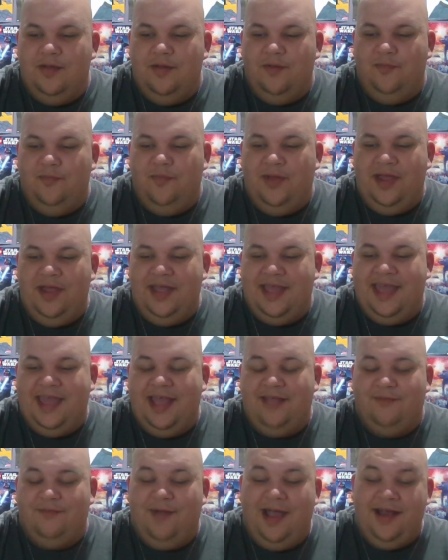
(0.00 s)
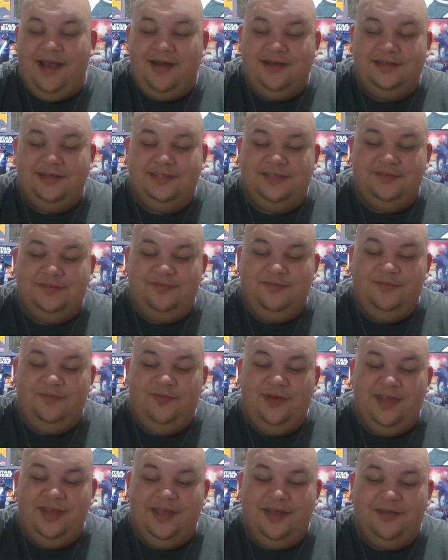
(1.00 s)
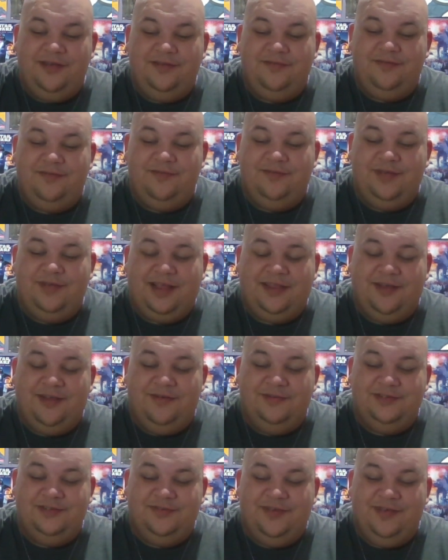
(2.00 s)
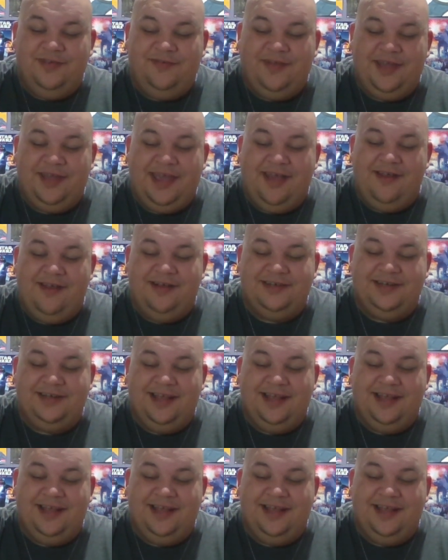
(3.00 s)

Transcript: but Whitehurst is really I thought was a really fun character.